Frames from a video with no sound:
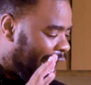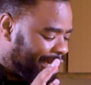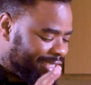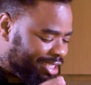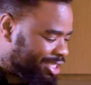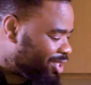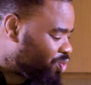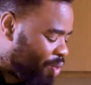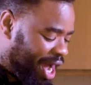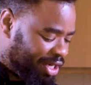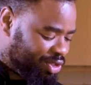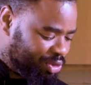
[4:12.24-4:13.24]
I just
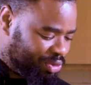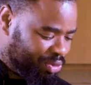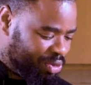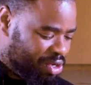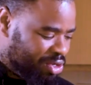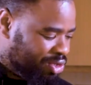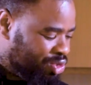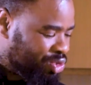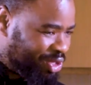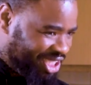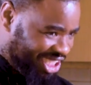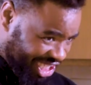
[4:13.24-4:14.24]
want you to
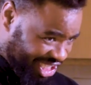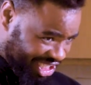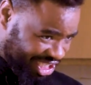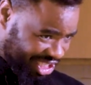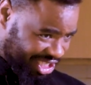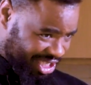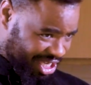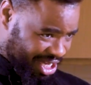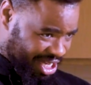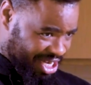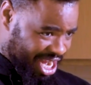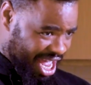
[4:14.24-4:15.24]
dish.
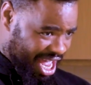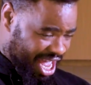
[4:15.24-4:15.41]
Ne?